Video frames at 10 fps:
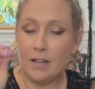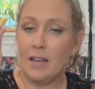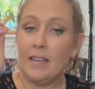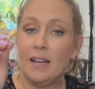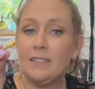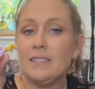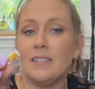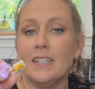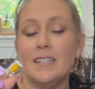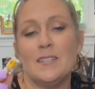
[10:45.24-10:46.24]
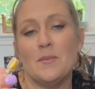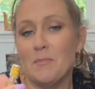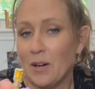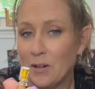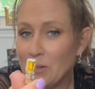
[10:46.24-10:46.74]
Next is
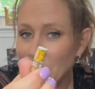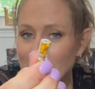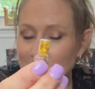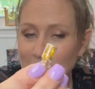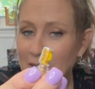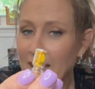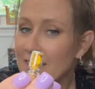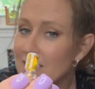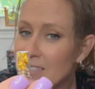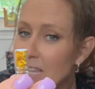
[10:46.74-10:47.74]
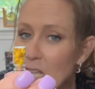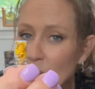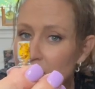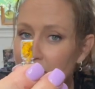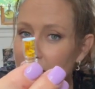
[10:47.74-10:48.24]
marigolds. Okay, this little
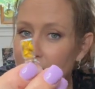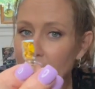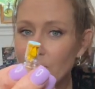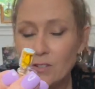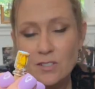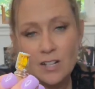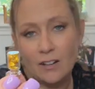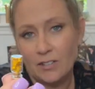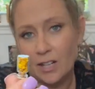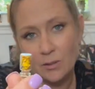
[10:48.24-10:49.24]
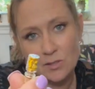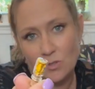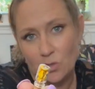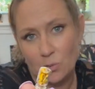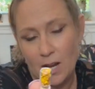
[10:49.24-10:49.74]
tiny thing. First off, yellow is a
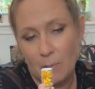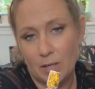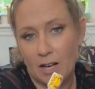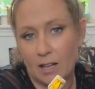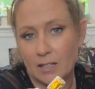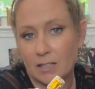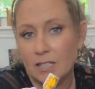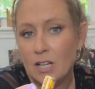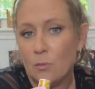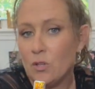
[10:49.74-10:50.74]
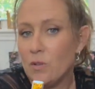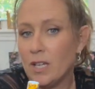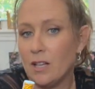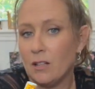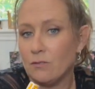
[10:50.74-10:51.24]
super happy color. When you
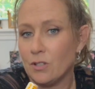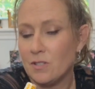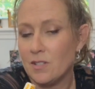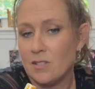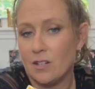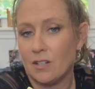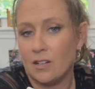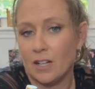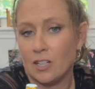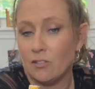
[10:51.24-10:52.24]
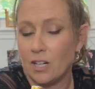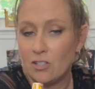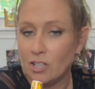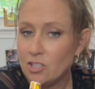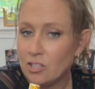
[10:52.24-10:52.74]
get yellow roses, they're a
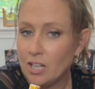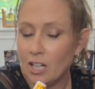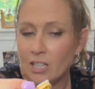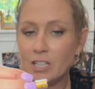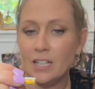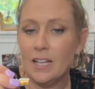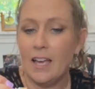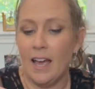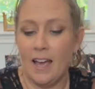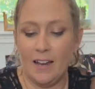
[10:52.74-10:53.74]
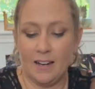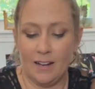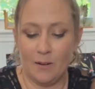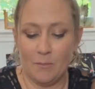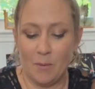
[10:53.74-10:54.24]
congratulation color.
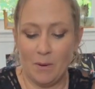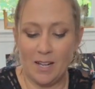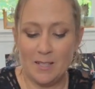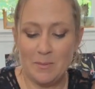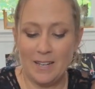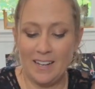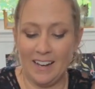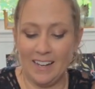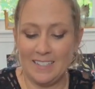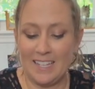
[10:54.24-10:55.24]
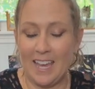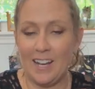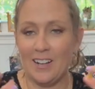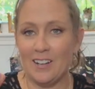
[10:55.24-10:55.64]
And my husband and I take